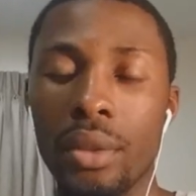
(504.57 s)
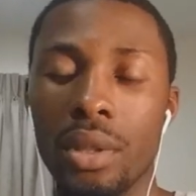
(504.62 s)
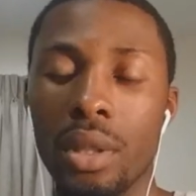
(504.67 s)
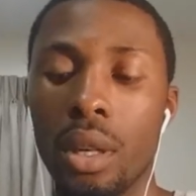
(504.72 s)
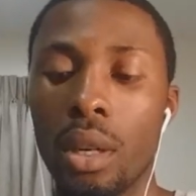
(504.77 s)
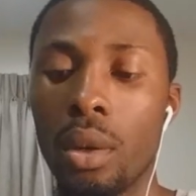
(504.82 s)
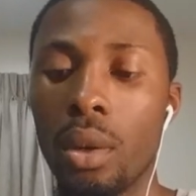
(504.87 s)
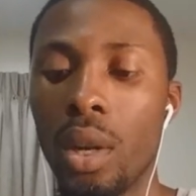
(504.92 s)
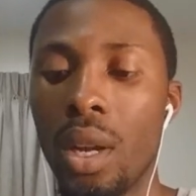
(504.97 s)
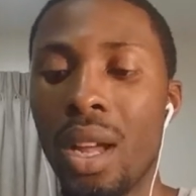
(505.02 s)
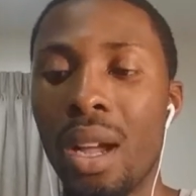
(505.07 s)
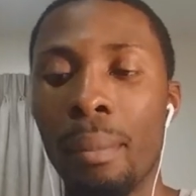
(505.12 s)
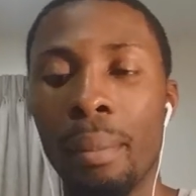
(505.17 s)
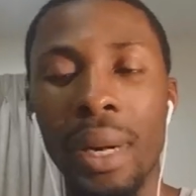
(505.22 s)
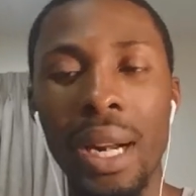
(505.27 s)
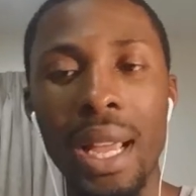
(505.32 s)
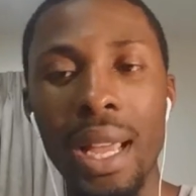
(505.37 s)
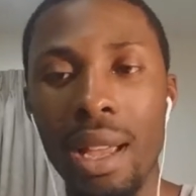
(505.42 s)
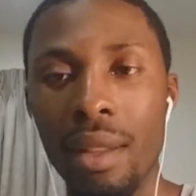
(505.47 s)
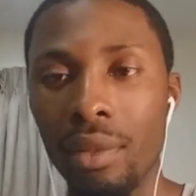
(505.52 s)
So,
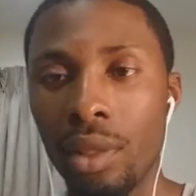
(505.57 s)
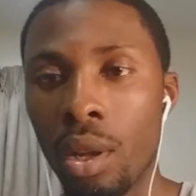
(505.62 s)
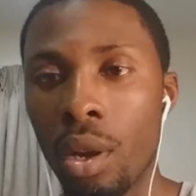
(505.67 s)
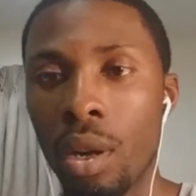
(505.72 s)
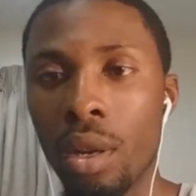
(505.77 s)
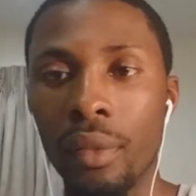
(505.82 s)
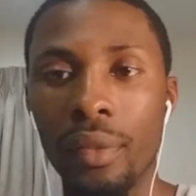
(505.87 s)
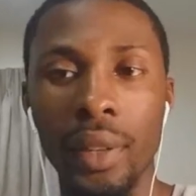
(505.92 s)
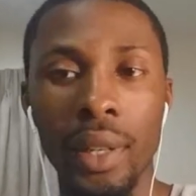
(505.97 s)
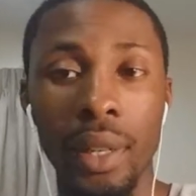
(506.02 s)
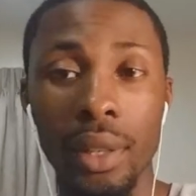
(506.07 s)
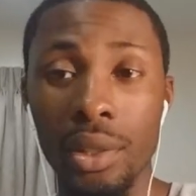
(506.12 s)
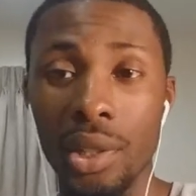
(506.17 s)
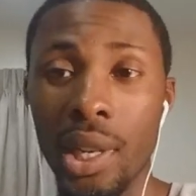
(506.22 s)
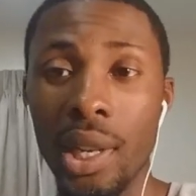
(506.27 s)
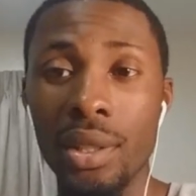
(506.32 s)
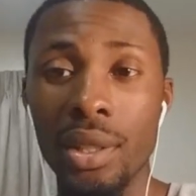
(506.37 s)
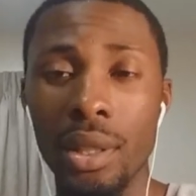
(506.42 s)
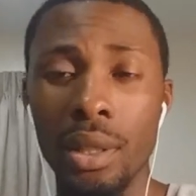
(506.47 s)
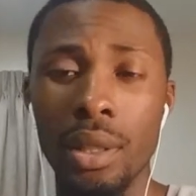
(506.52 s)
but I have long fingers.
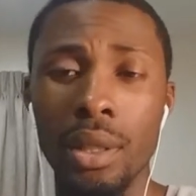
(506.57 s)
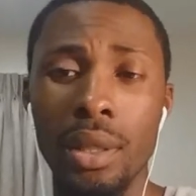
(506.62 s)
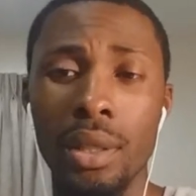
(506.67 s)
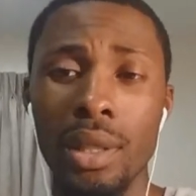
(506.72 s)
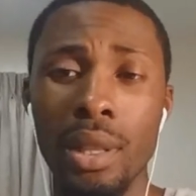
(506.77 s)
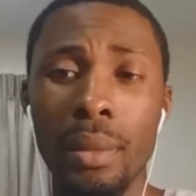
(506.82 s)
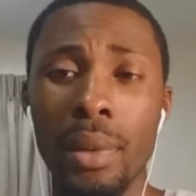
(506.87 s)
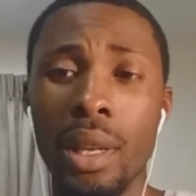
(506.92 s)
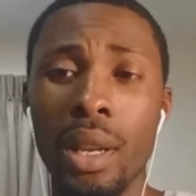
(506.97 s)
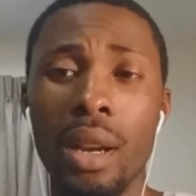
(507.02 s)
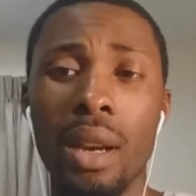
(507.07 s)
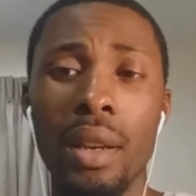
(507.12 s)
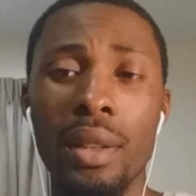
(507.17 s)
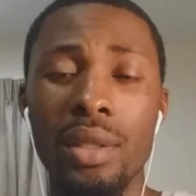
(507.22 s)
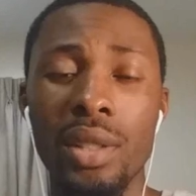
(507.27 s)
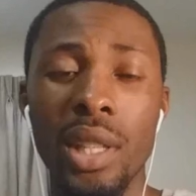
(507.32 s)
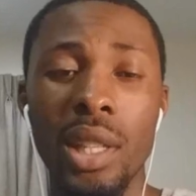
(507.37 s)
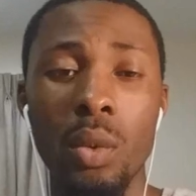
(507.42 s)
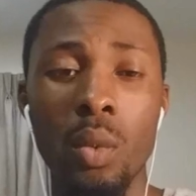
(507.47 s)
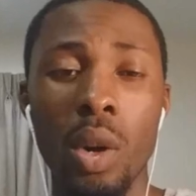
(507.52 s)
Y'all see, some of y'all
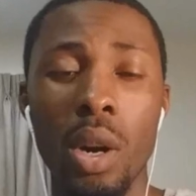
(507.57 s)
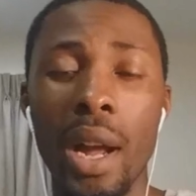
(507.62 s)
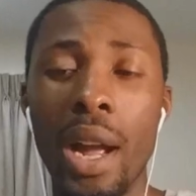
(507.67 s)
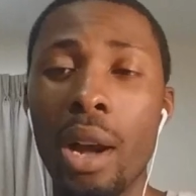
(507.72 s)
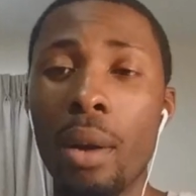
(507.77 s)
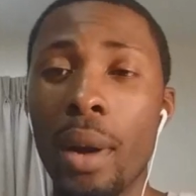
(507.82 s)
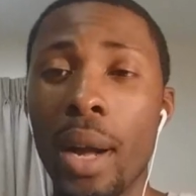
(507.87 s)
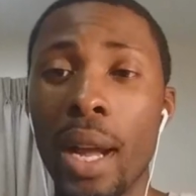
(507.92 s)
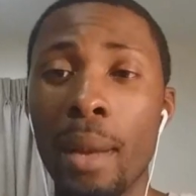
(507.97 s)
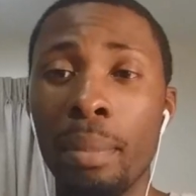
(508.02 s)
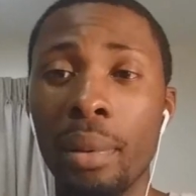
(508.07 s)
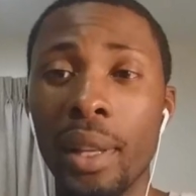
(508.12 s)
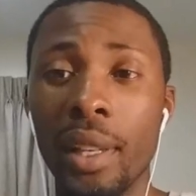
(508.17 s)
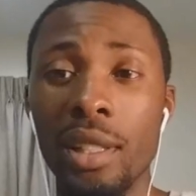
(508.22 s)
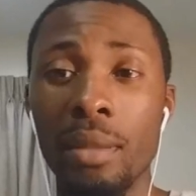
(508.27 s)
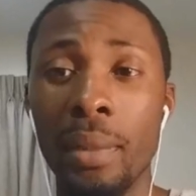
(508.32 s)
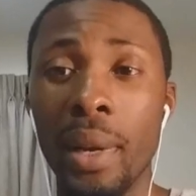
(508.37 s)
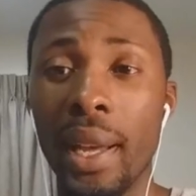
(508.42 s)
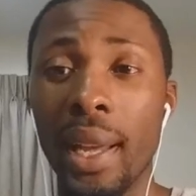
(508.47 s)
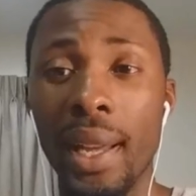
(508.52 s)
have seen how I
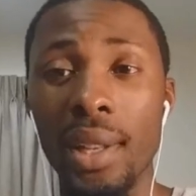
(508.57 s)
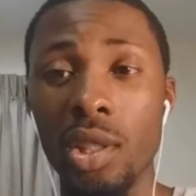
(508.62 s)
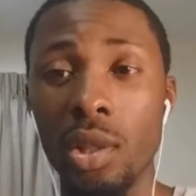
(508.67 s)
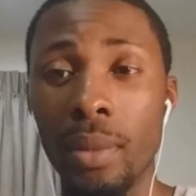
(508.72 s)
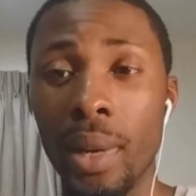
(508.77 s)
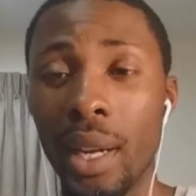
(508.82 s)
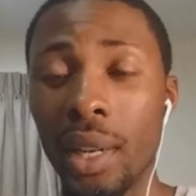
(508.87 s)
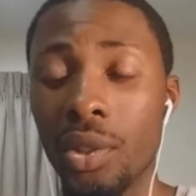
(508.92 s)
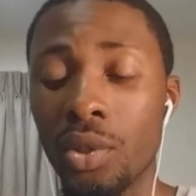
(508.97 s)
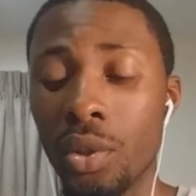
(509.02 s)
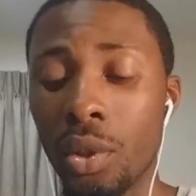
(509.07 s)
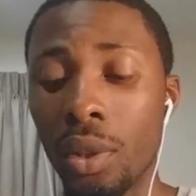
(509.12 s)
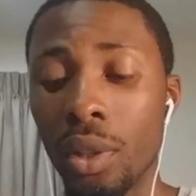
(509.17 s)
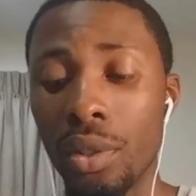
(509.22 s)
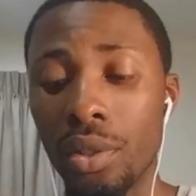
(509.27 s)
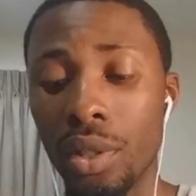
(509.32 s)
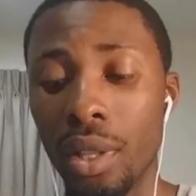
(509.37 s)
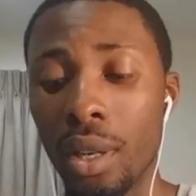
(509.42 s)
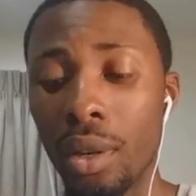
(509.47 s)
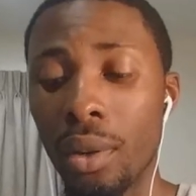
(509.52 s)
place my hands on my
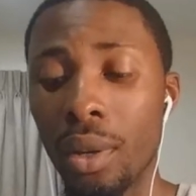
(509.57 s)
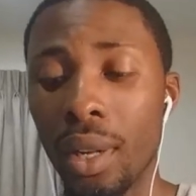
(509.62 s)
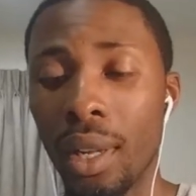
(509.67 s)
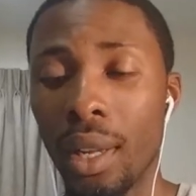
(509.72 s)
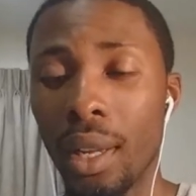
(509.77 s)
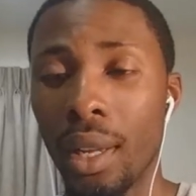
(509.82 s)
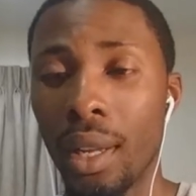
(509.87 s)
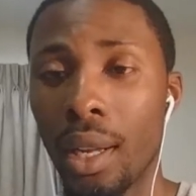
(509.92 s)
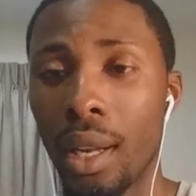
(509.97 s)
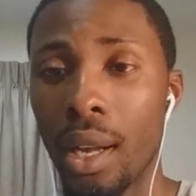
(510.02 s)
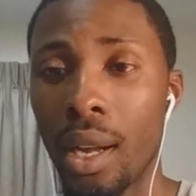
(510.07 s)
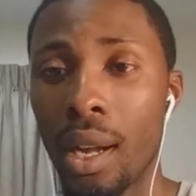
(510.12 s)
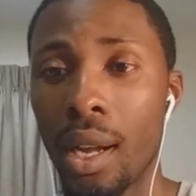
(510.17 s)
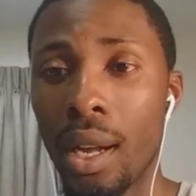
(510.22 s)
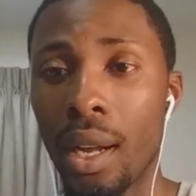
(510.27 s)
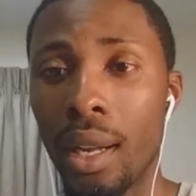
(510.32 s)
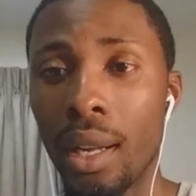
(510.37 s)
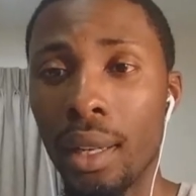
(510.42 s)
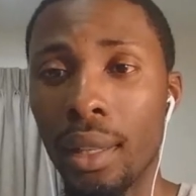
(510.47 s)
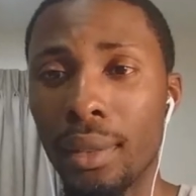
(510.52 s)
controller. So
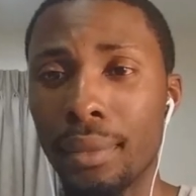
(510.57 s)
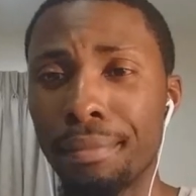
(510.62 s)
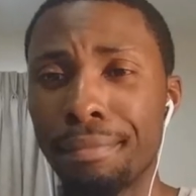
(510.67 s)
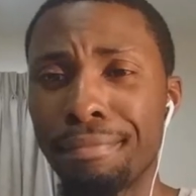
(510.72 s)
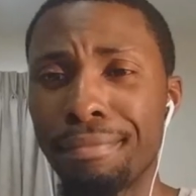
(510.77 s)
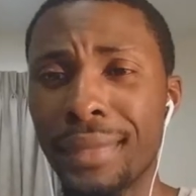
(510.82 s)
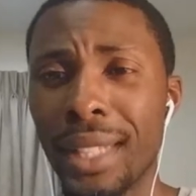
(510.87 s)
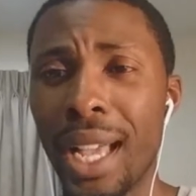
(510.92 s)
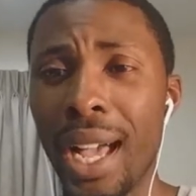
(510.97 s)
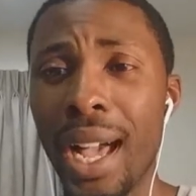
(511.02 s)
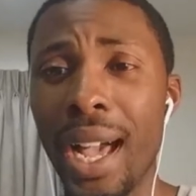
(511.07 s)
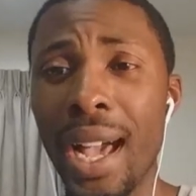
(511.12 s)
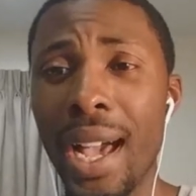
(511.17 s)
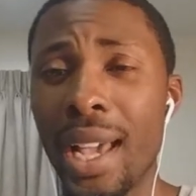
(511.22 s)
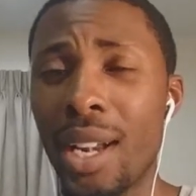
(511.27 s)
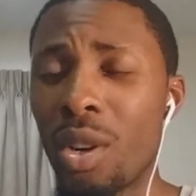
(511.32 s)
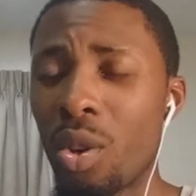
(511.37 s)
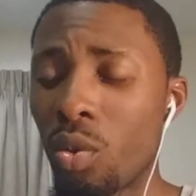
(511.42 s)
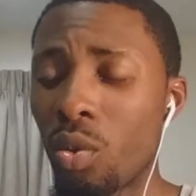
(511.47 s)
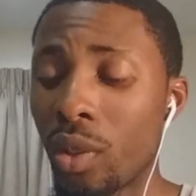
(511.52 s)
I
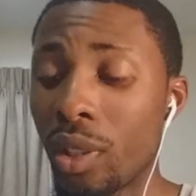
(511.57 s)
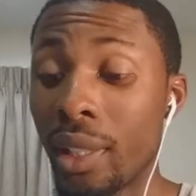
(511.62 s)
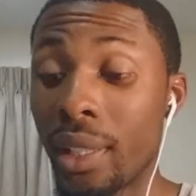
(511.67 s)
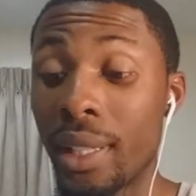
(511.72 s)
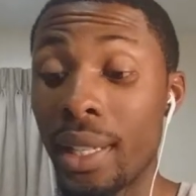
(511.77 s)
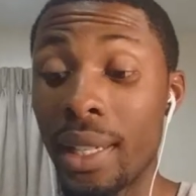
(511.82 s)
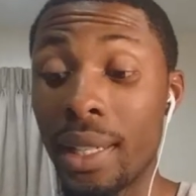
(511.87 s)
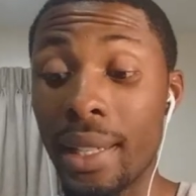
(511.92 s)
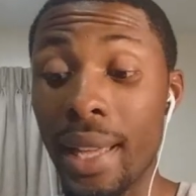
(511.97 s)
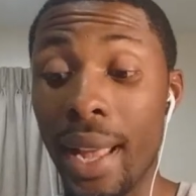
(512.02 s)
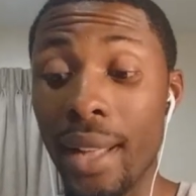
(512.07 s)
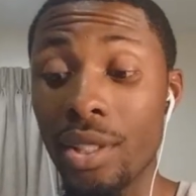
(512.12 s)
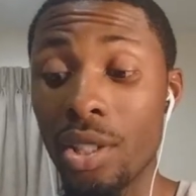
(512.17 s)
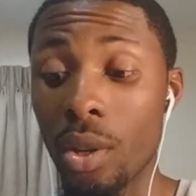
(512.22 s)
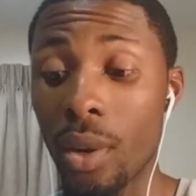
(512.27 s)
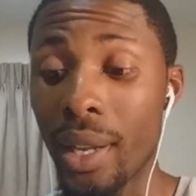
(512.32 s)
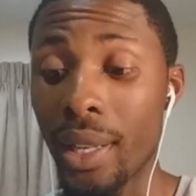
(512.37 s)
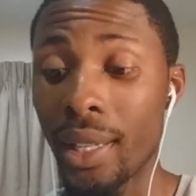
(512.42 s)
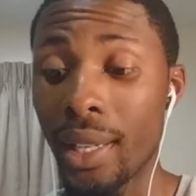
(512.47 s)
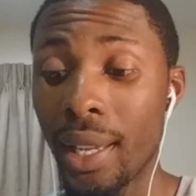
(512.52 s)
don't really need that.
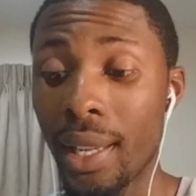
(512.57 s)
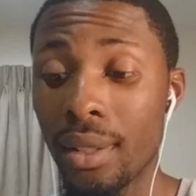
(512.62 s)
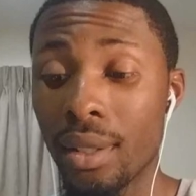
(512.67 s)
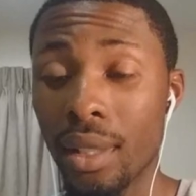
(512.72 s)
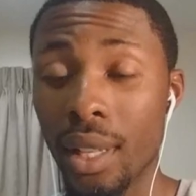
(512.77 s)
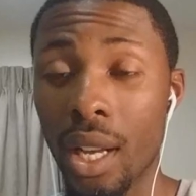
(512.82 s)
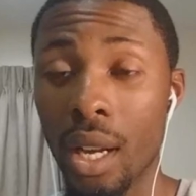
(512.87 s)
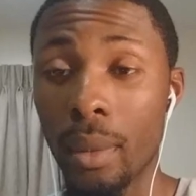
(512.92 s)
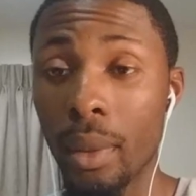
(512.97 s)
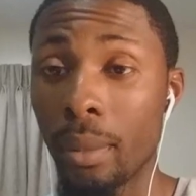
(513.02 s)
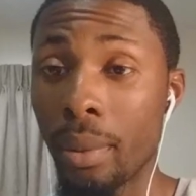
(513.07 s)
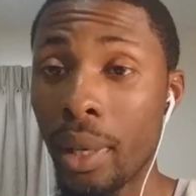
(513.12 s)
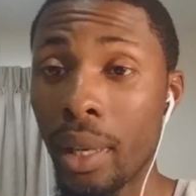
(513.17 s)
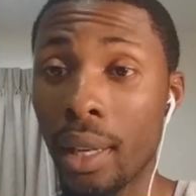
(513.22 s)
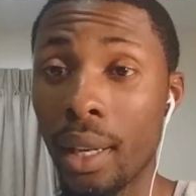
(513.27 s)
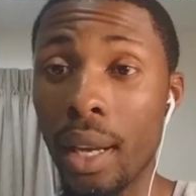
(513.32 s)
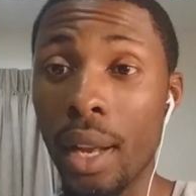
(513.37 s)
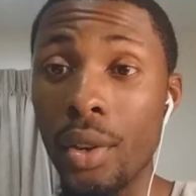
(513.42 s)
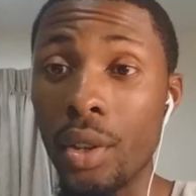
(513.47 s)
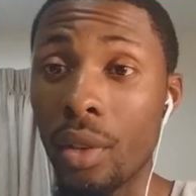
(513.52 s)
So I can't say I'll be
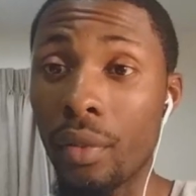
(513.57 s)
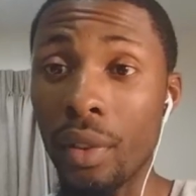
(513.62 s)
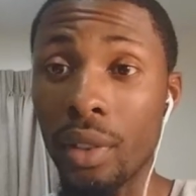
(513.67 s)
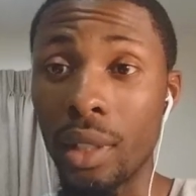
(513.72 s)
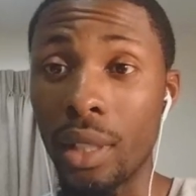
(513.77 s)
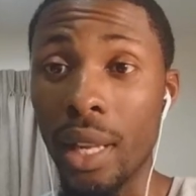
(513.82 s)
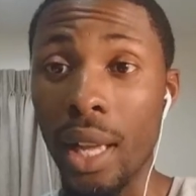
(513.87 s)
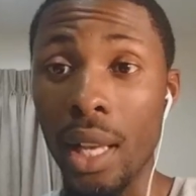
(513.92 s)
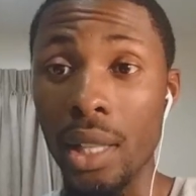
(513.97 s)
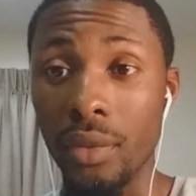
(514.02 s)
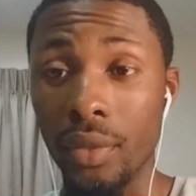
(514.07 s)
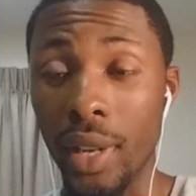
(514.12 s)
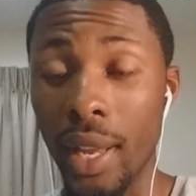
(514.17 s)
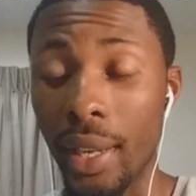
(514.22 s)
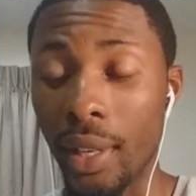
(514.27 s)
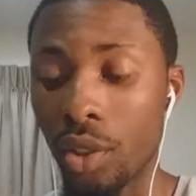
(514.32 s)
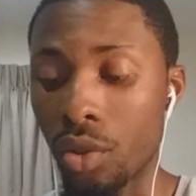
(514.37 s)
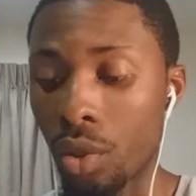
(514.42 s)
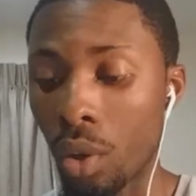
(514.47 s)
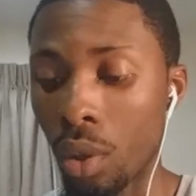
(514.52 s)
paying $150 for
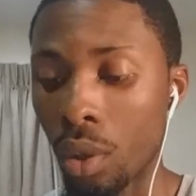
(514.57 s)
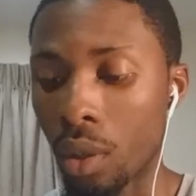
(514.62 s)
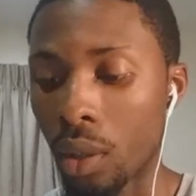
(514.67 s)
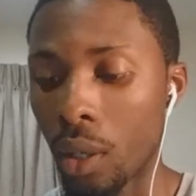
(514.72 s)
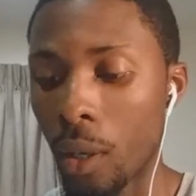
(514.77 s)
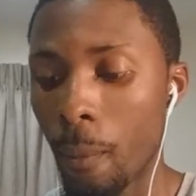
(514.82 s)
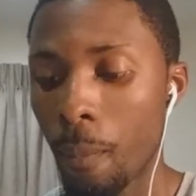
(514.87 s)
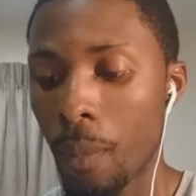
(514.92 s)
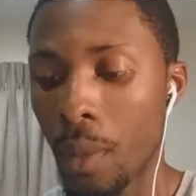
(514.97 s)
that controller.